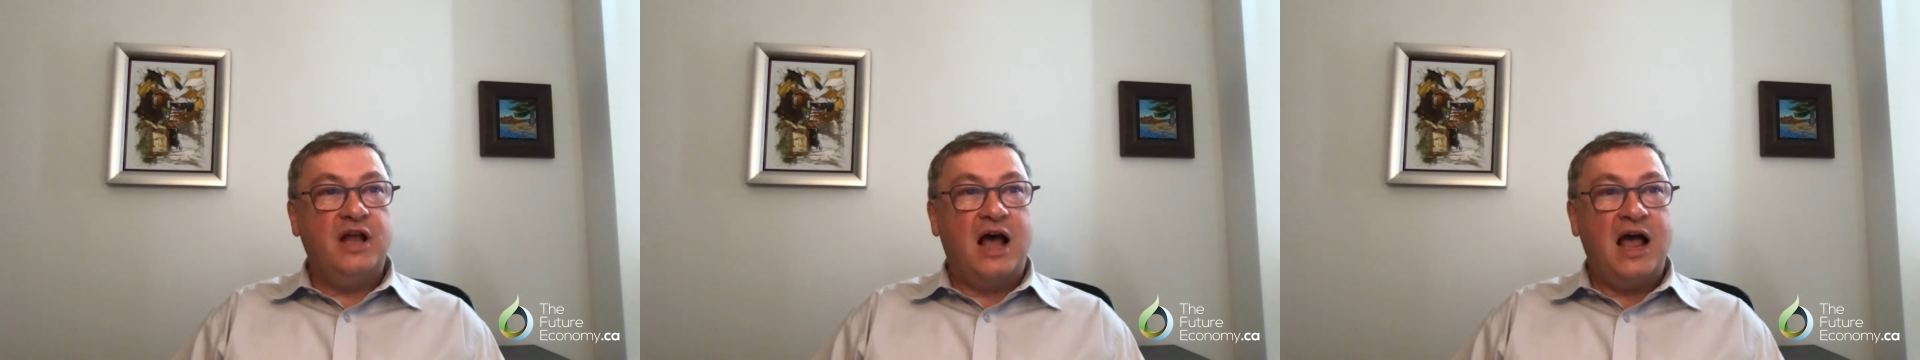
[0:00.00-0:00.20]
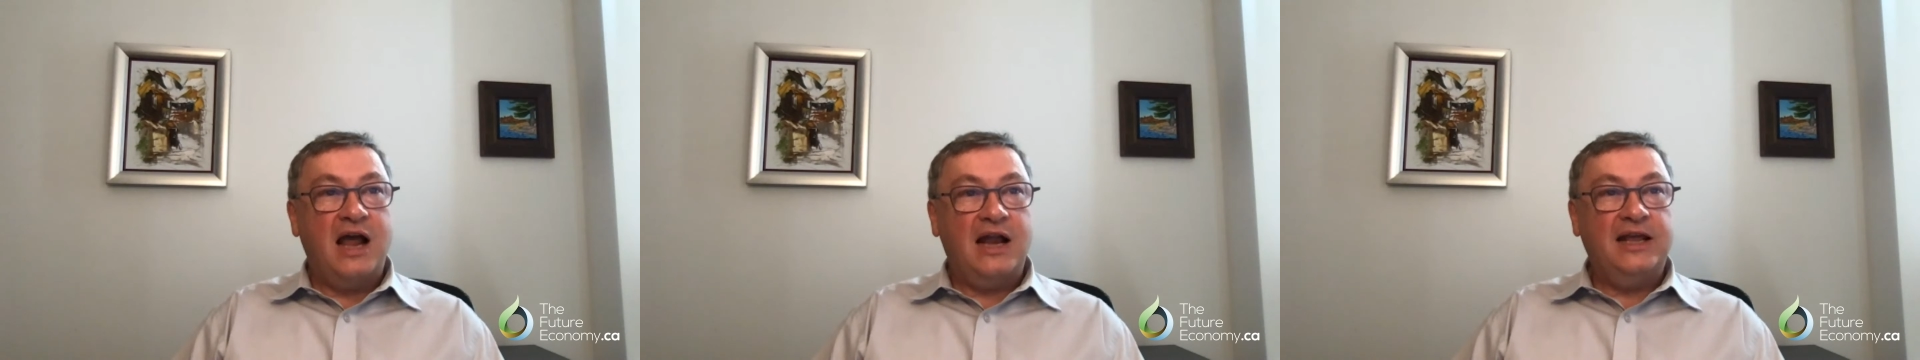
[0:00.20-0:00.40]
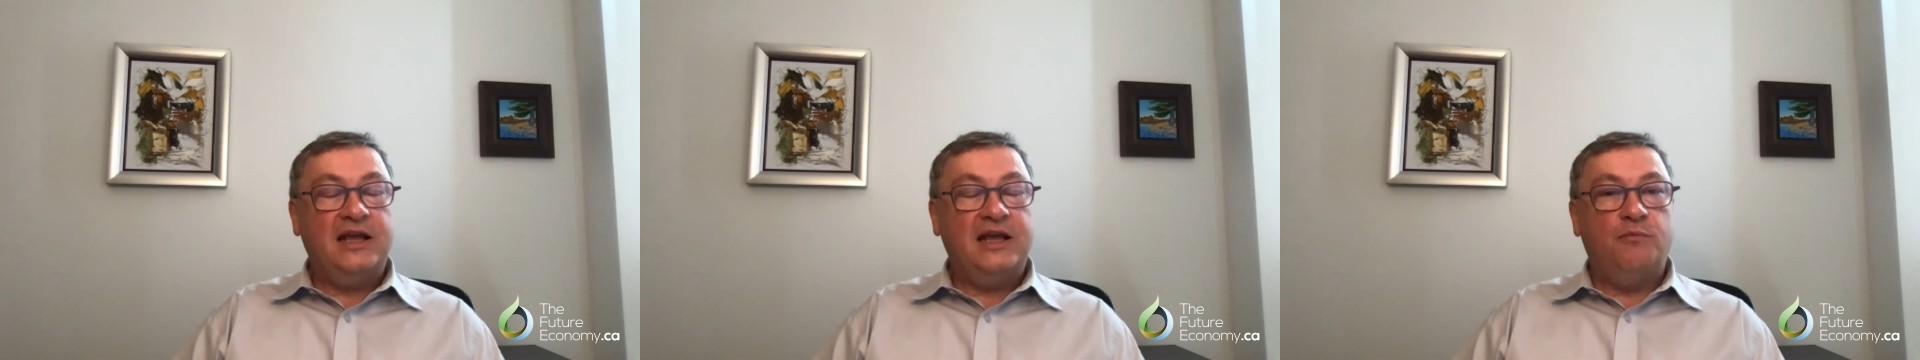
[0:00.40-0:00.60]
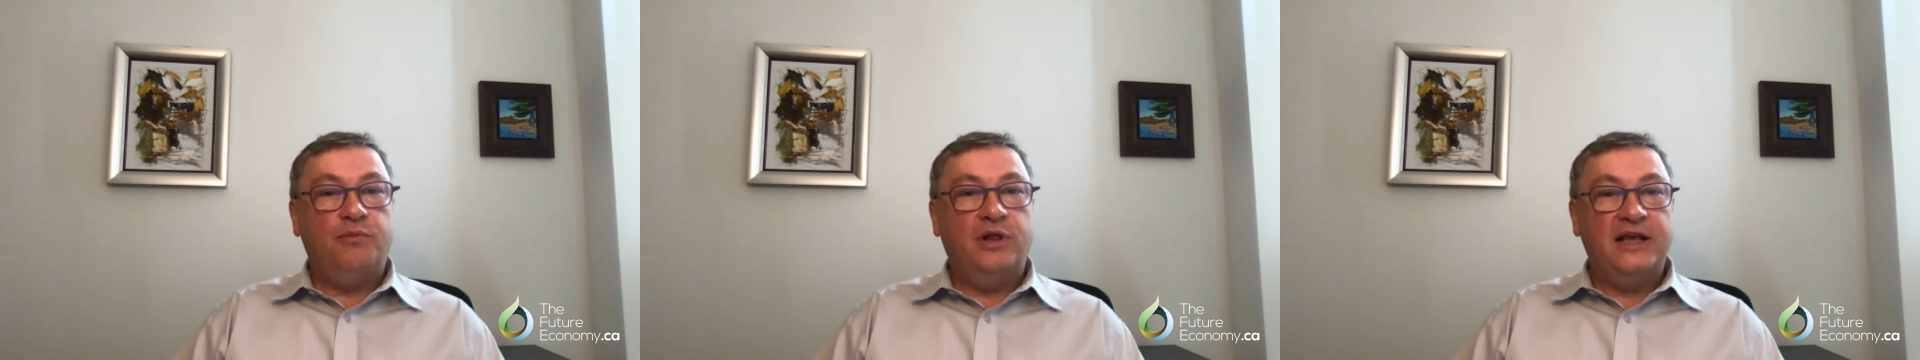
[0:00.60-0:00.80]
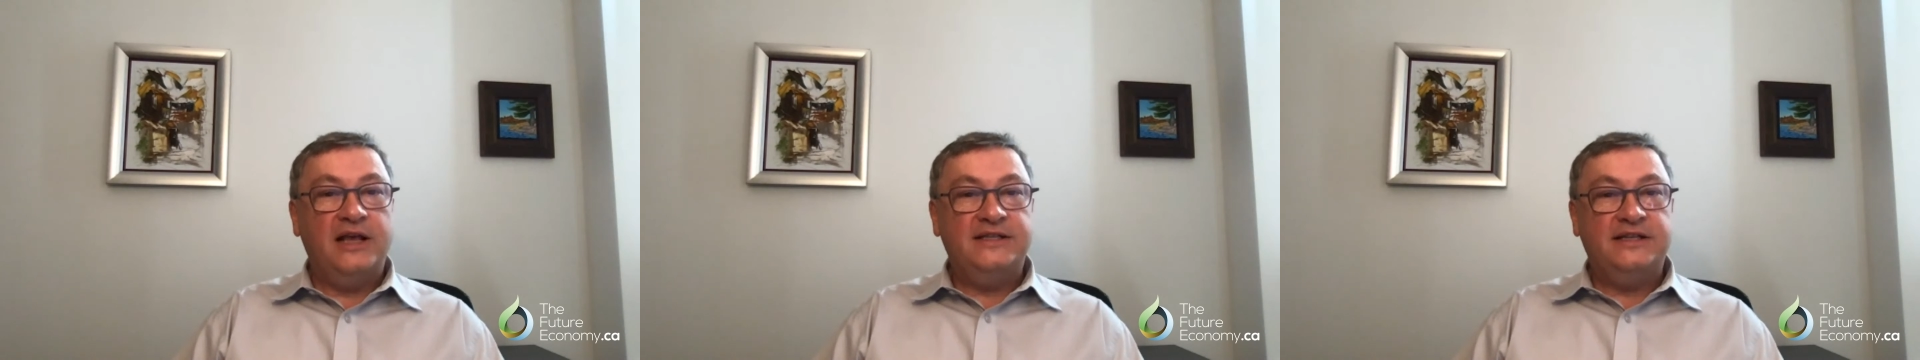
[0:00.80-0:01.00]
highly
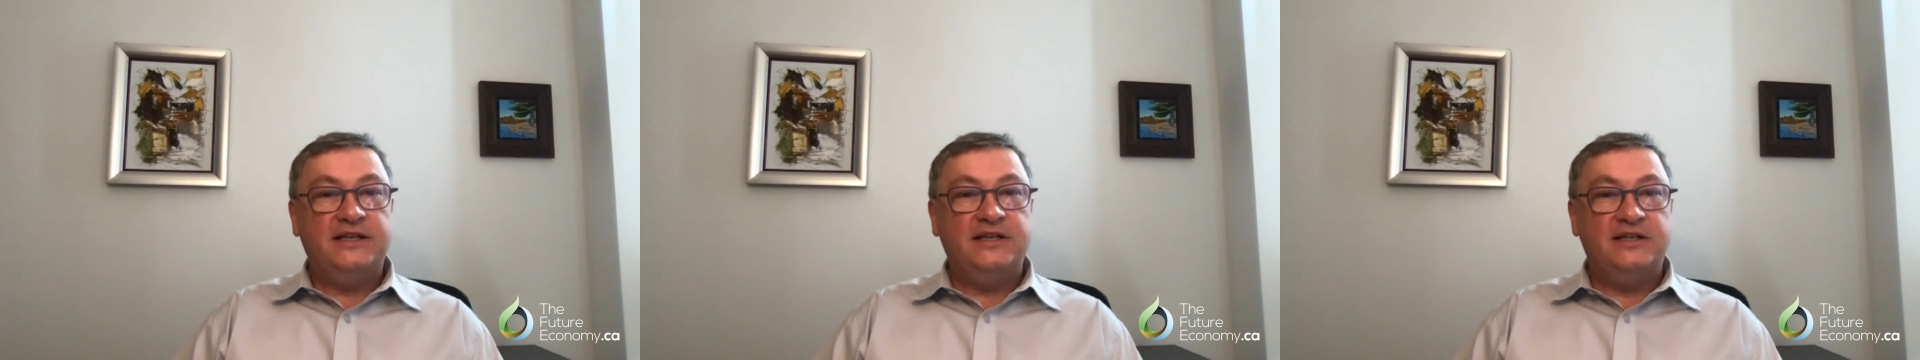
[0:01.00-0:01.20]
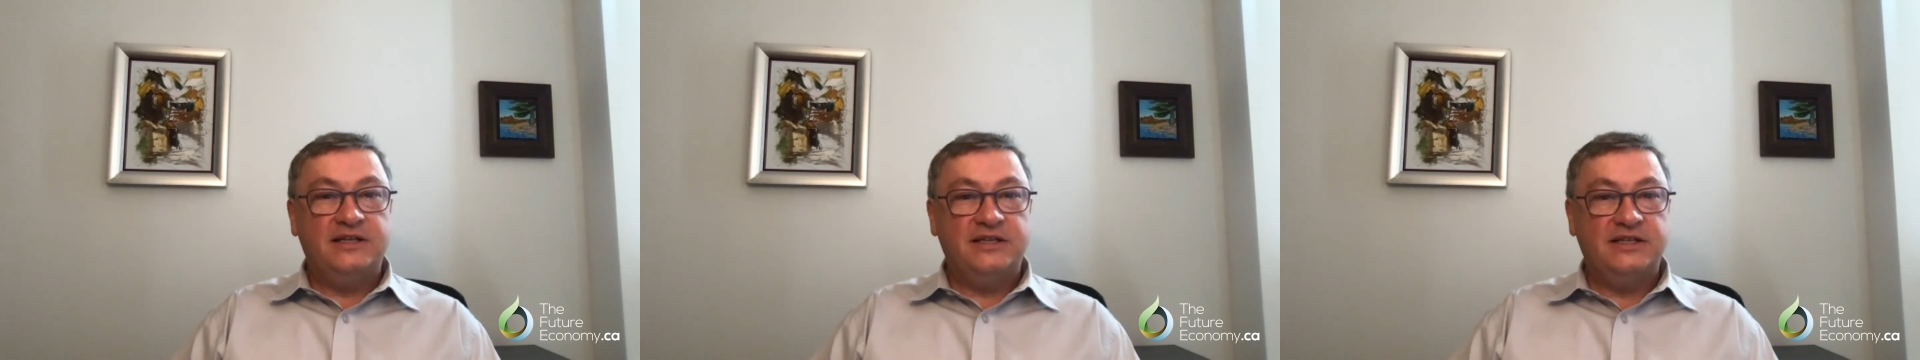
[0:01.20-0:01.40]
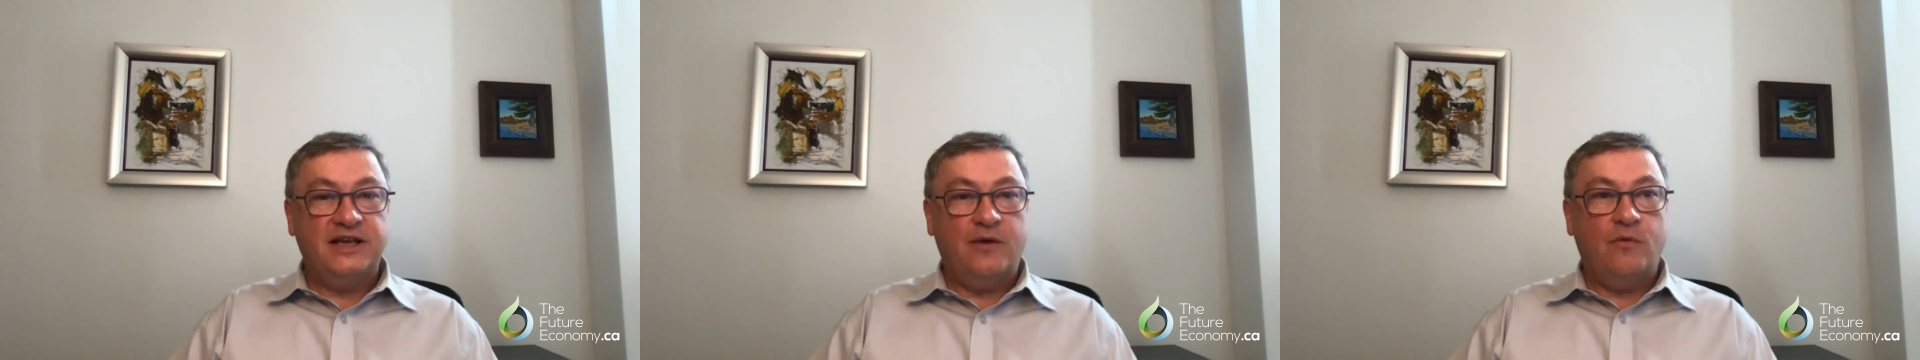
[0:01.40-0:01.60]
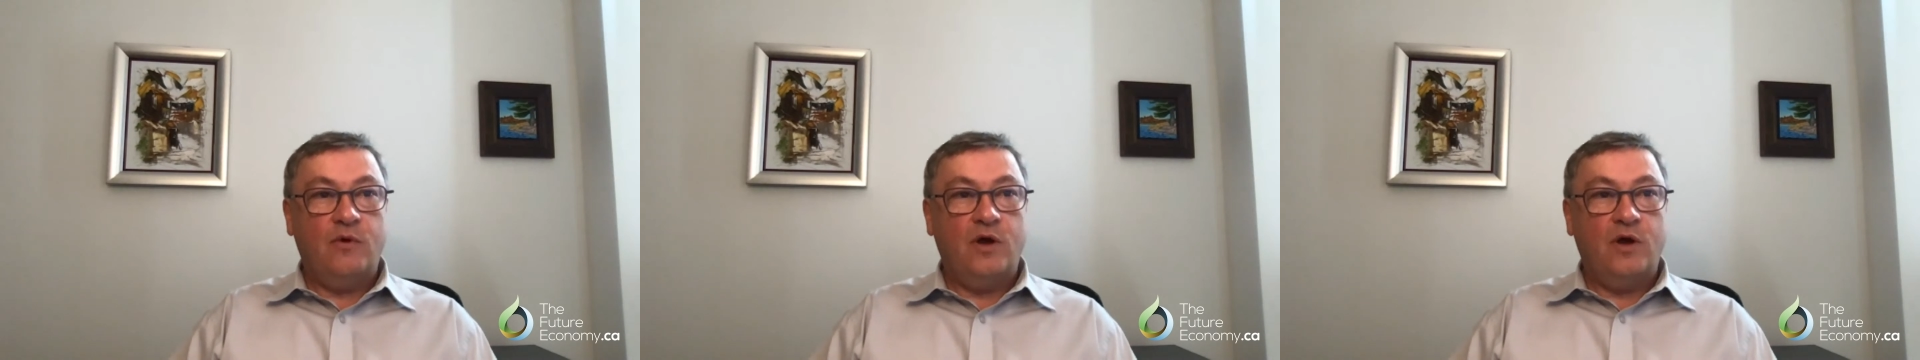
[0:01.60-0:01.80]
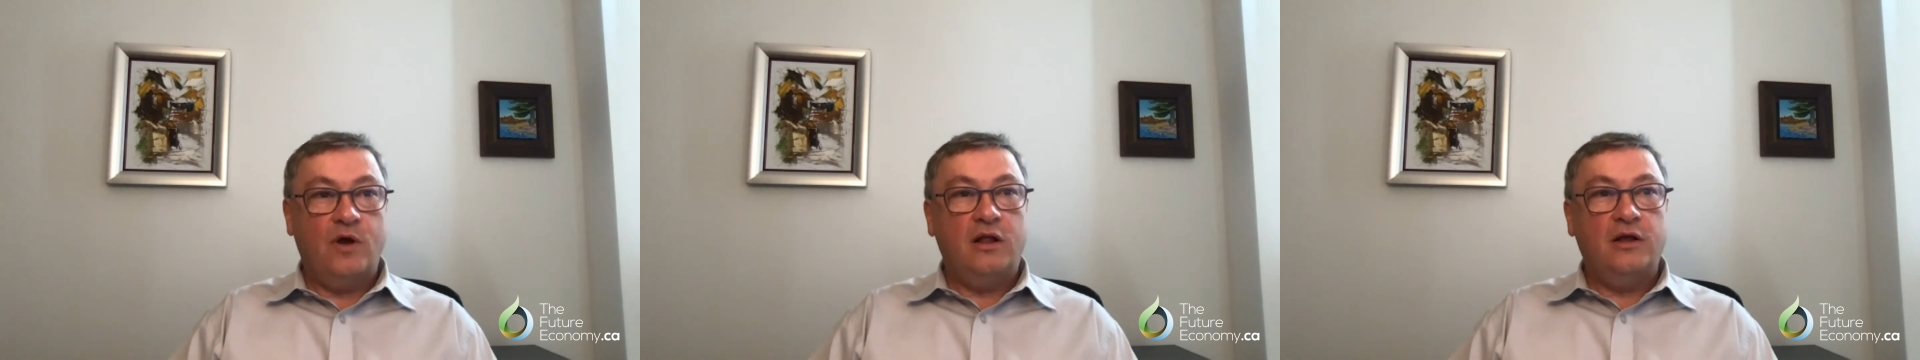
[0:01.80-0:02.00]
complacent to say,
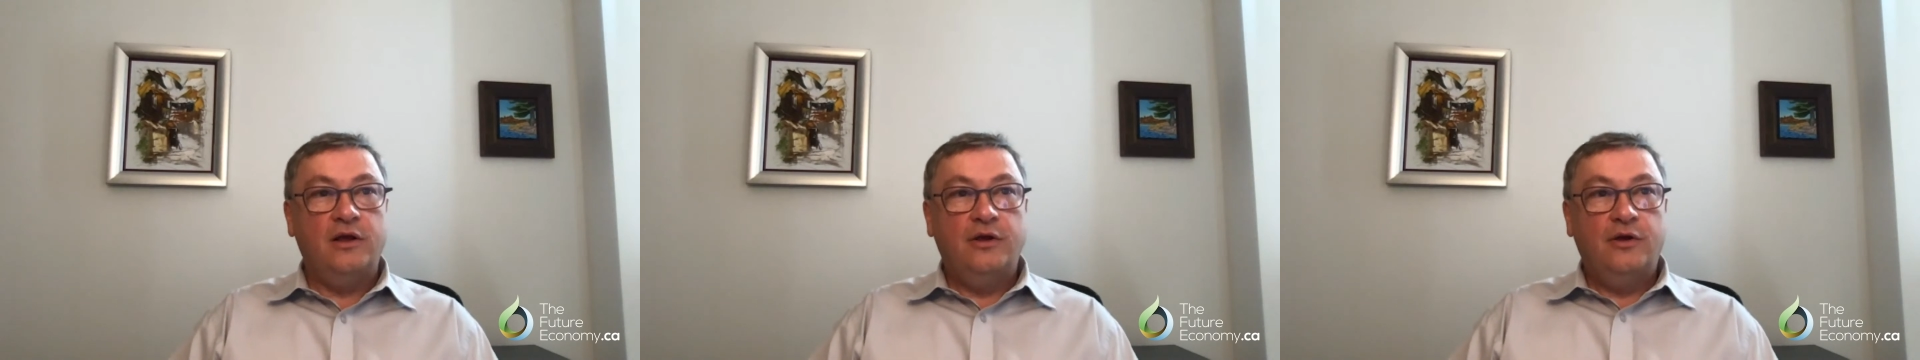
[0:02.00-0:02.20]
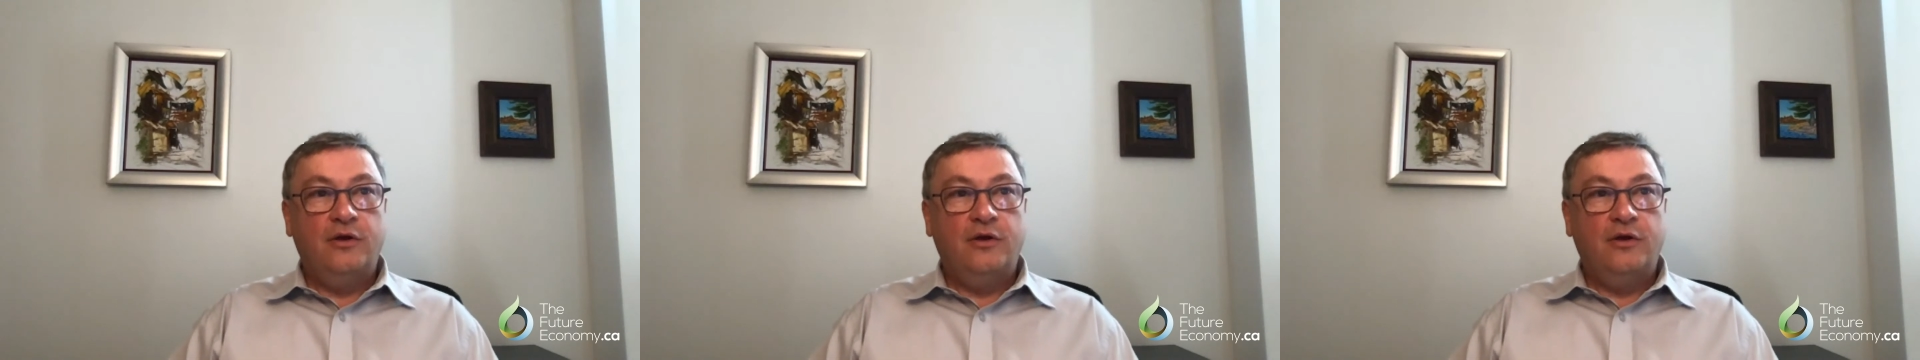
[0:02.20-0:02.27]
well,